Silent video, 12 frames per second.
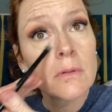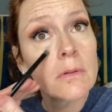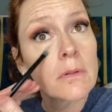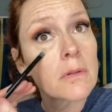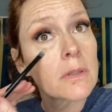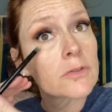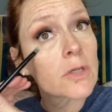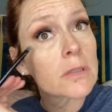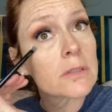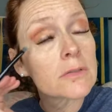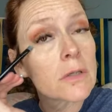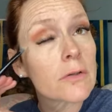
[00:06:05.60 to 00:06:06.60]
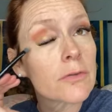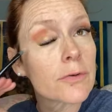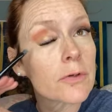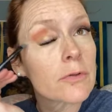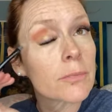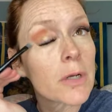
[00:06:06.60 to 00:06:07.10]
I think Charlie's on his
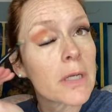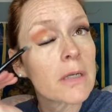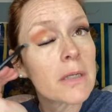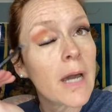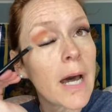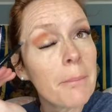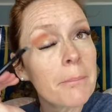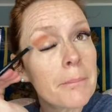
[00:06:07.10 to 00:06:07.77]
first break. Yep.